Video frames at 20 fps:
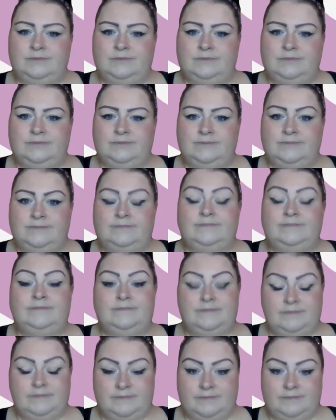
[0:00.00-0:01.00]

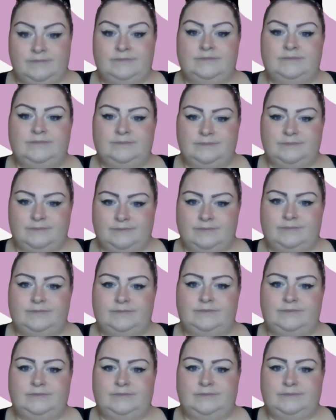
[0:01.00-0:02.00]

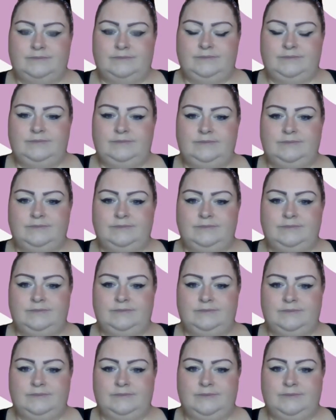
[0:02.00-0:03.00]

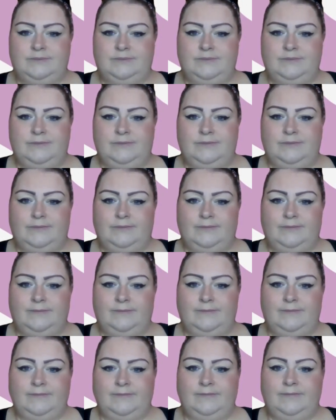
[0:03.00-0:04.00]

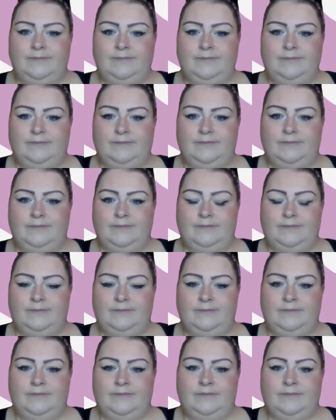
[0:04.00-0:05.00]

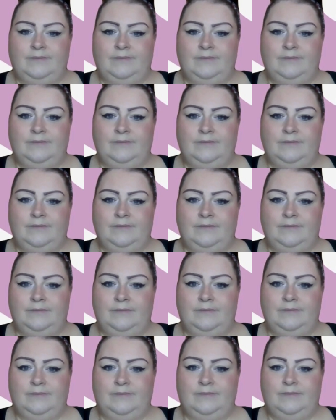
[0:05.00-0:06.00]

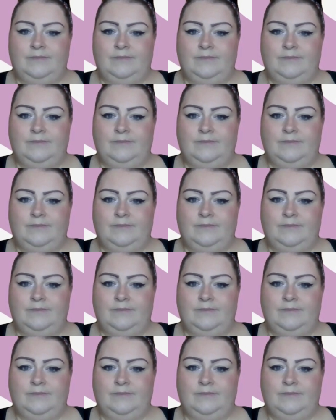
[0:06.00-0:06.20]
This person isn't speaking.